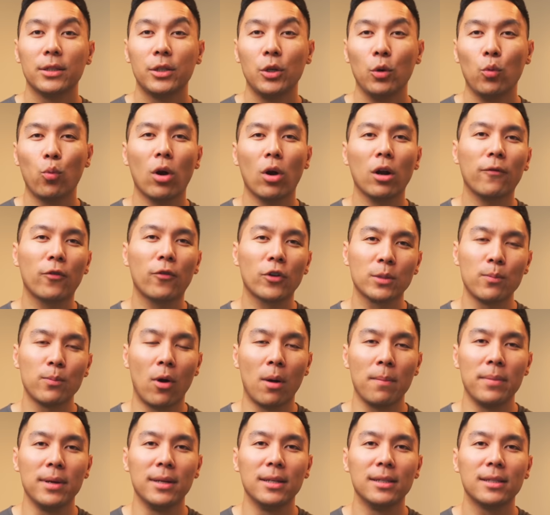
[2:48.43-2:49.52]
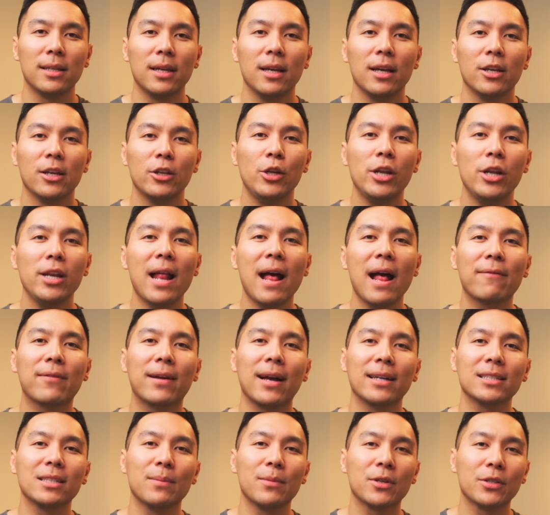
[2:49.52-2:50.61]
To work for SmartBiz, you need to have
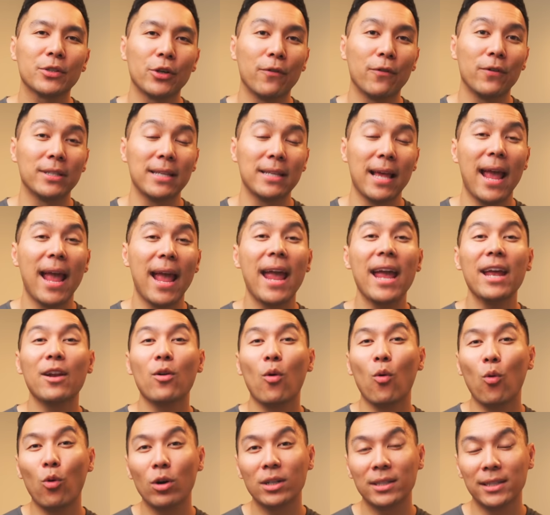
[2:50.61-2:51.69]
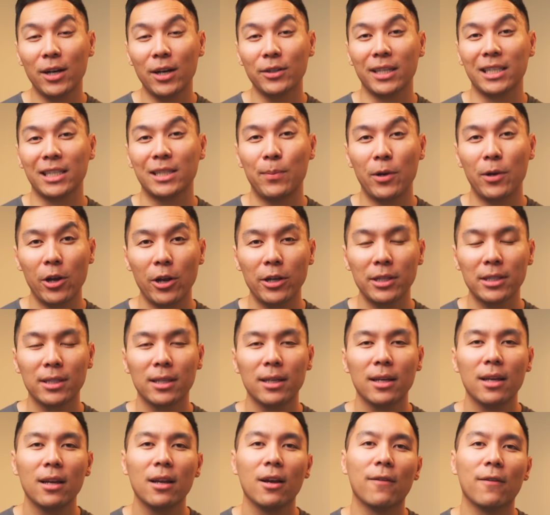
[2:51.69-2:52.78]
customer service and or sales experience,
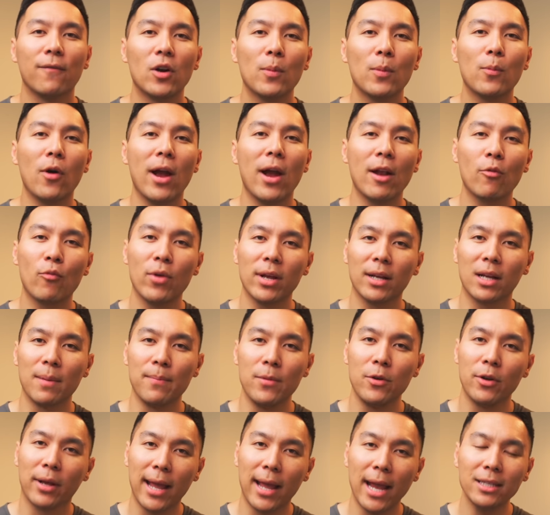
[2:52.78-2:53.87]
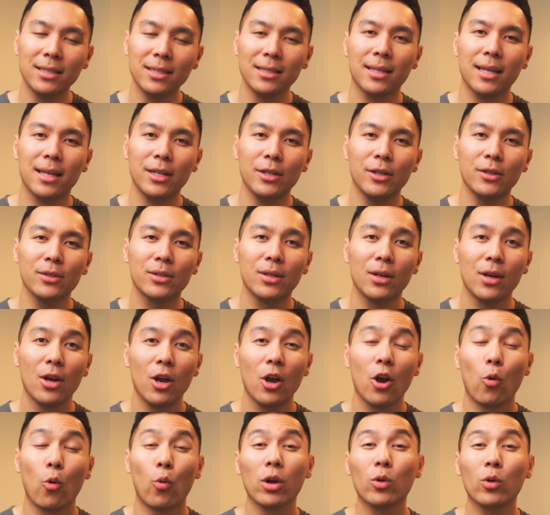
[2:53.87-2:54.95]
verbal and written communication skills,
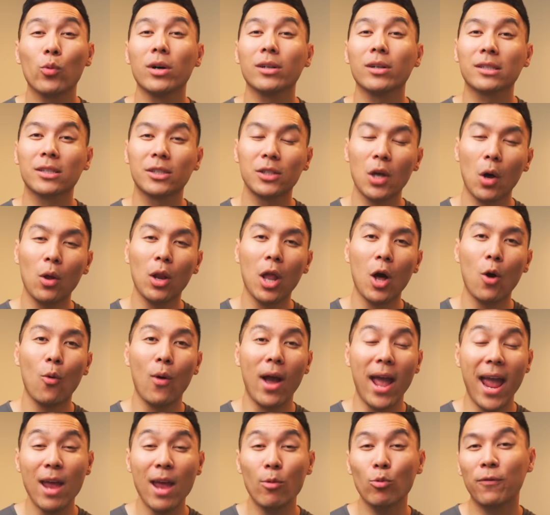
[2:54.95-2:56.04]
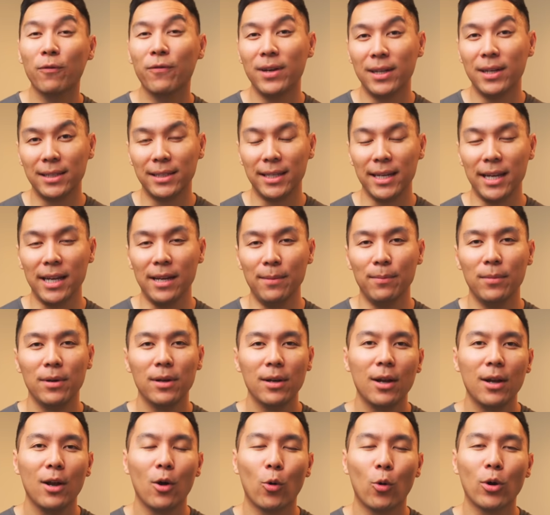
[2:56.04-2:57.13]
work well solo and within a team,
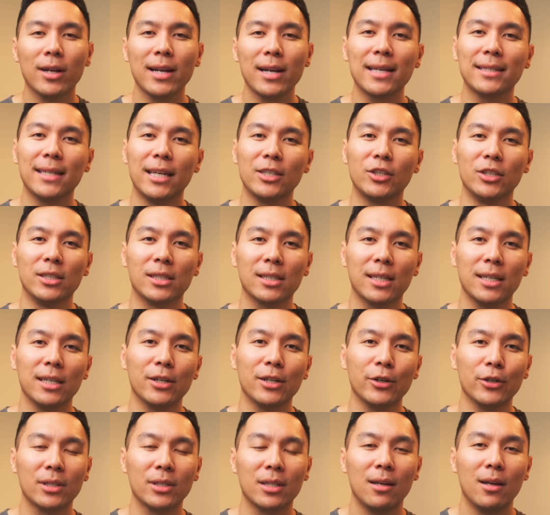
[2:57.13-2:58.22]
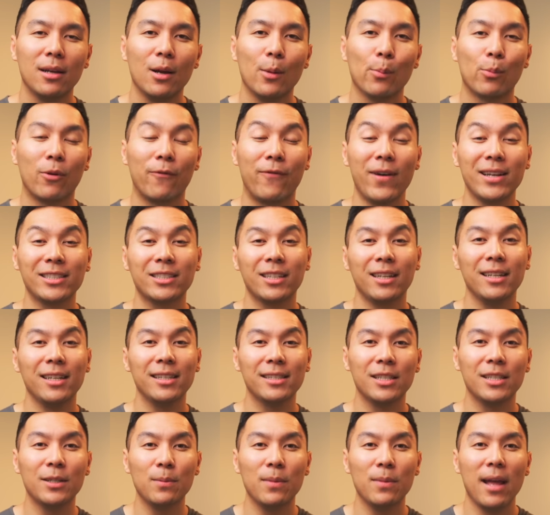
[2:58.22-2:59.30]
organization skills,
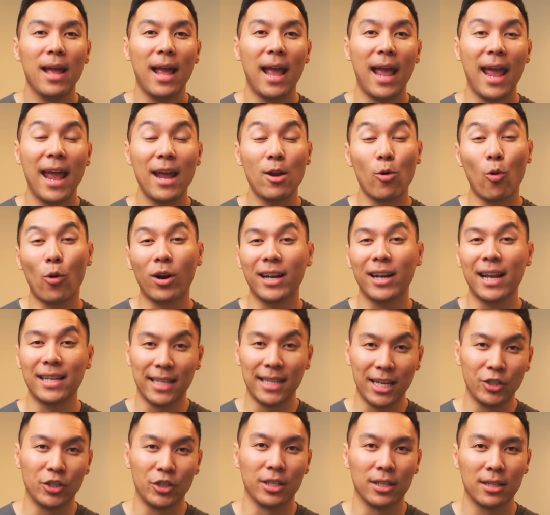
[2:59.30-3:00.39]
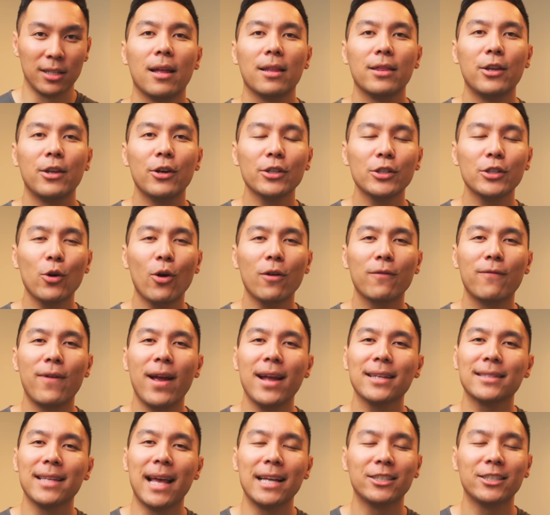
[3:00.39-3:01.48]
professionalism, and organization. There's no
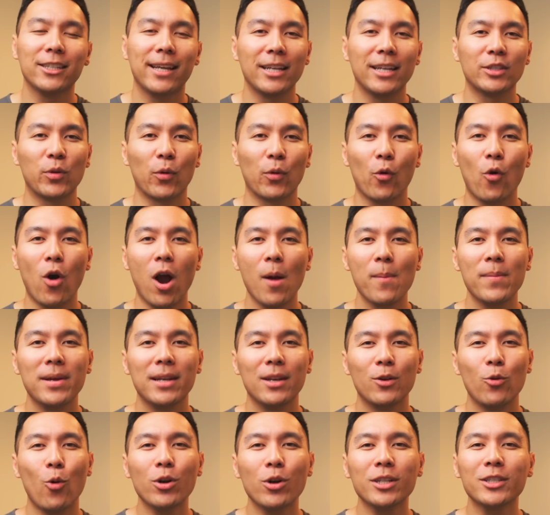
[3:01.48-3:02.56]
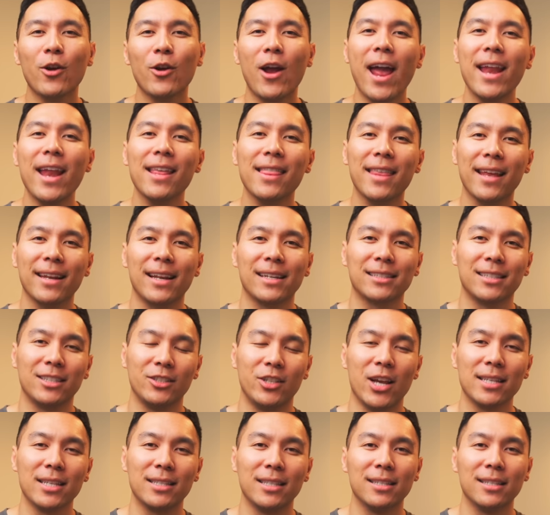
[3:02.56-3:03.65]
advanced education requirement, nor is there anything that
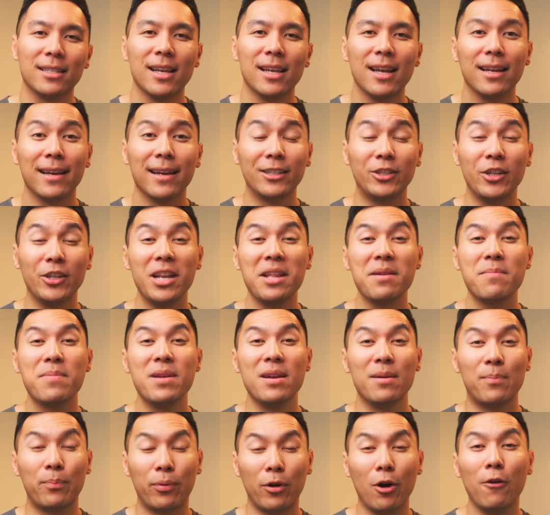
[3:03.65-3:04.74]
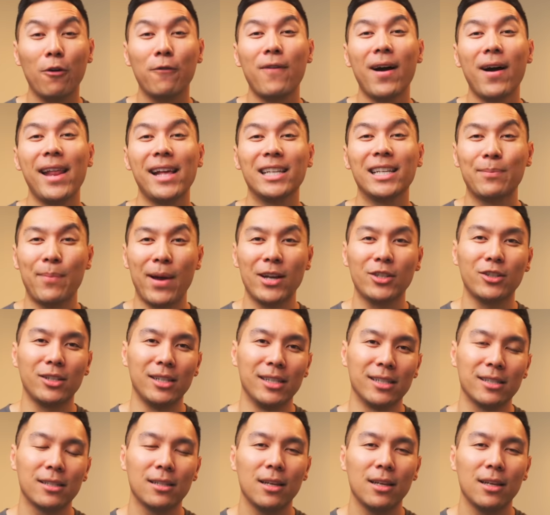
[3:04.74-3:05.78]
suggests that you need to be a pro finance specialist.